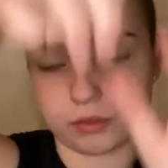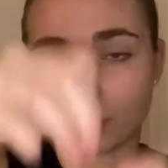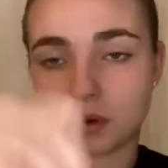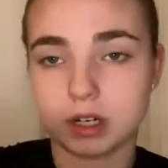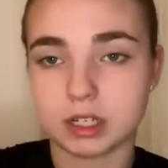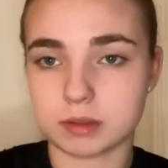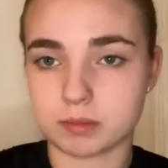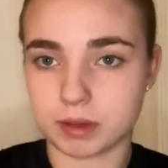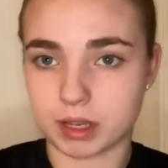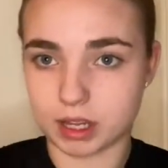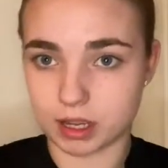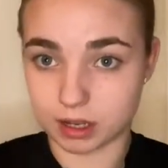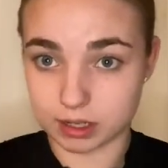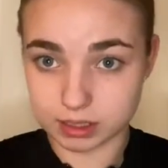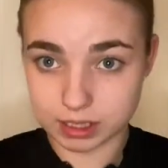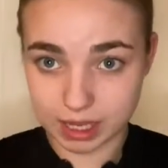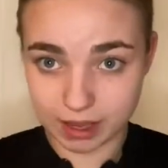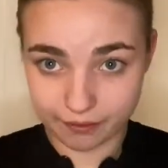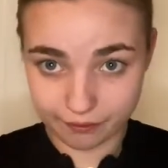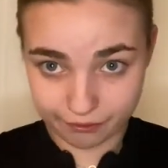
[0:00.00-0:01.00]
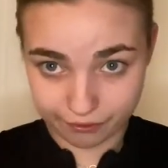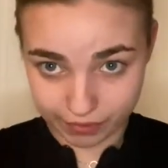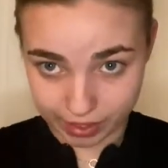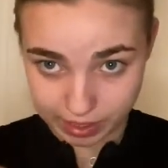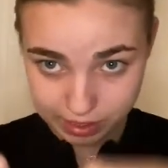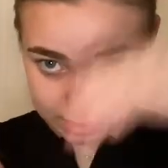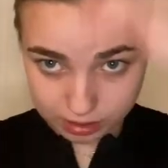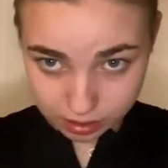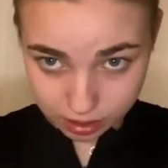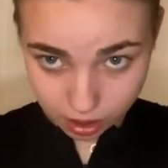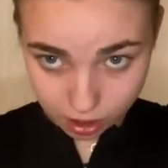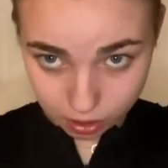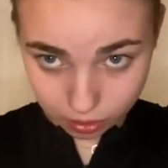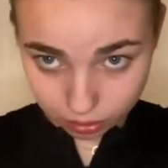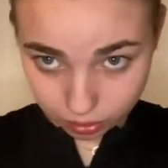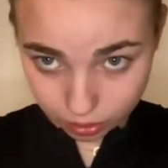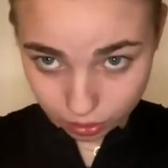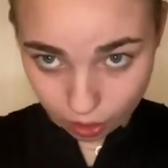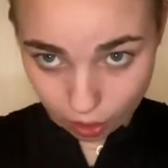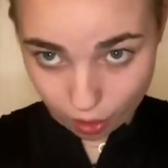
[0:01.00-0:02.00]
ones, because it fits
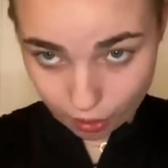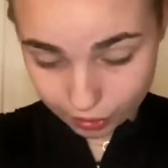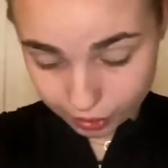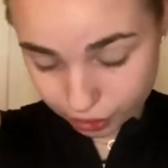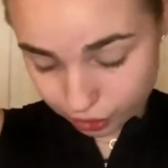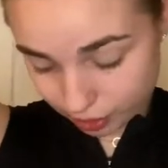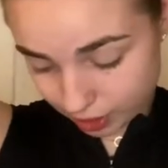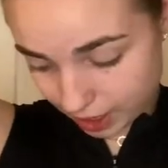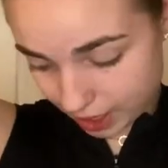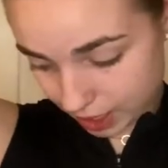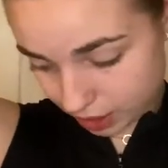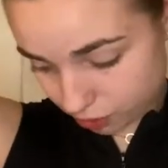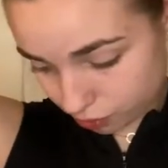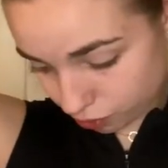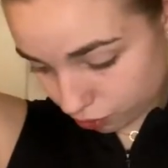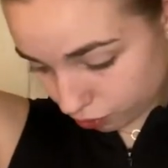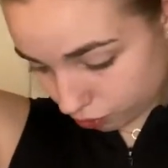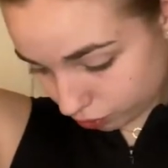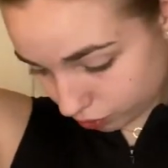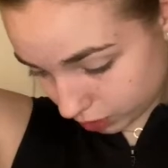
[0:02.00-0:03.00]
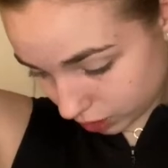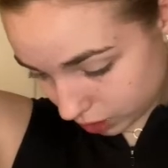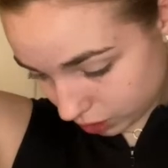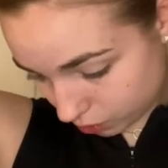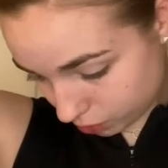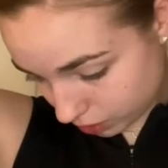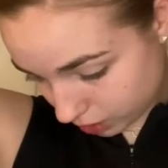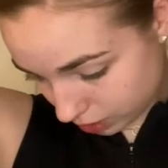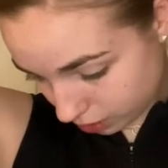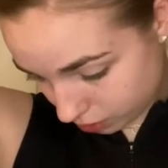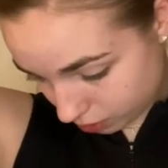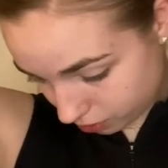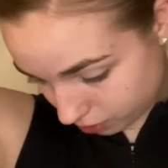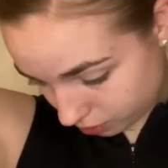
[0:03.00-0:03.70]
along your head really well.